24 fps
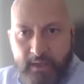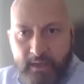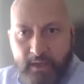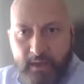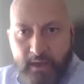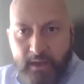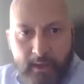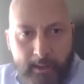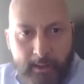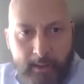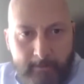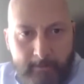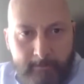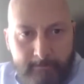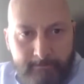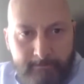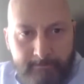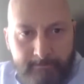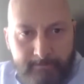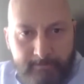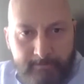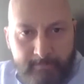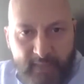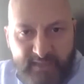
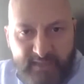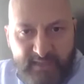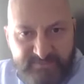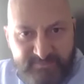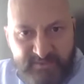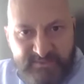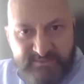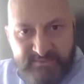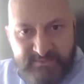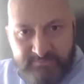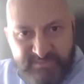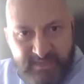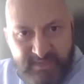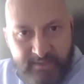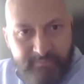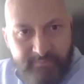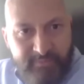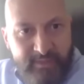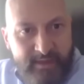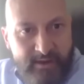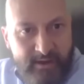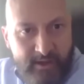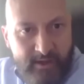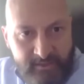I spent some time
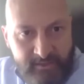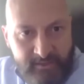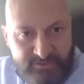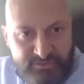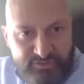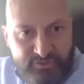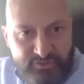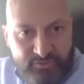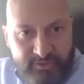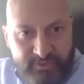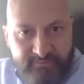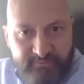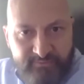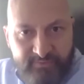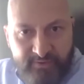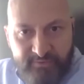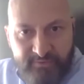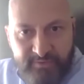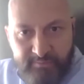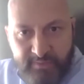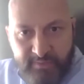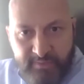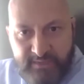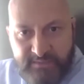there. I enjoyed it
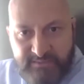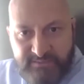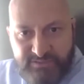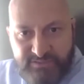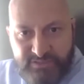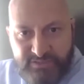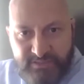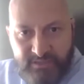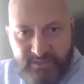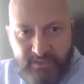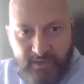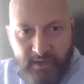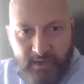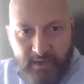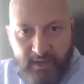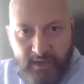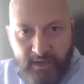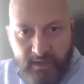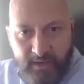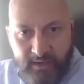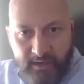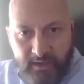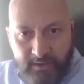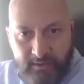very much.
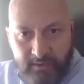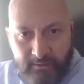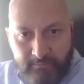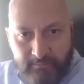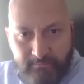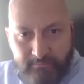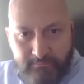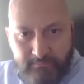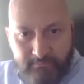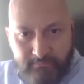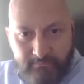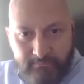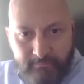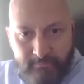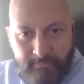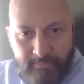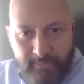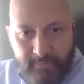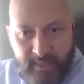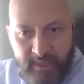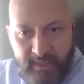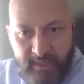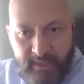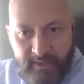
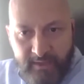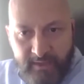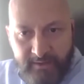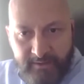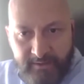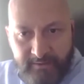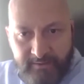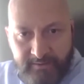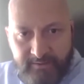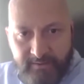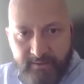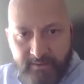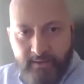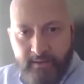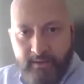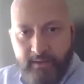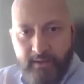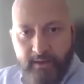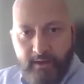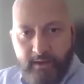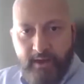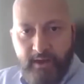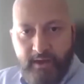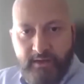And
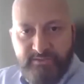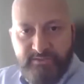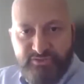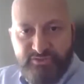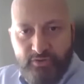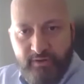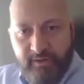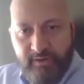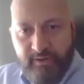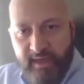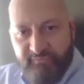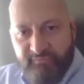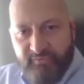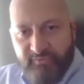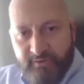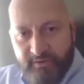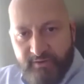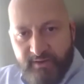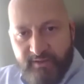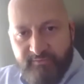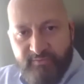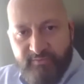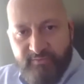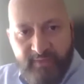shortly after
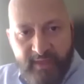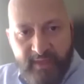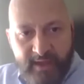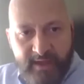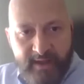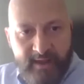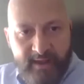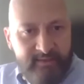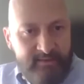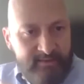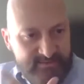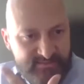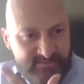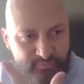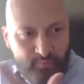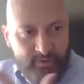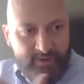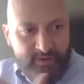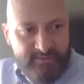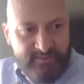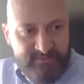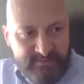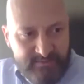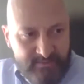leaving that, I just
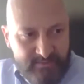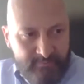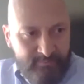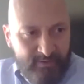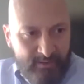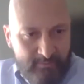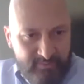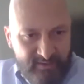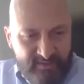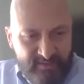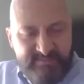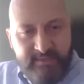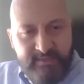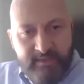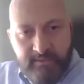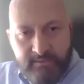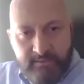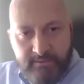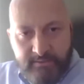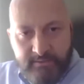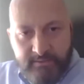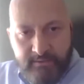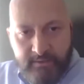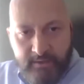went into the public
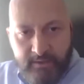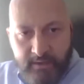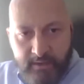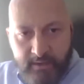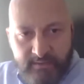sector.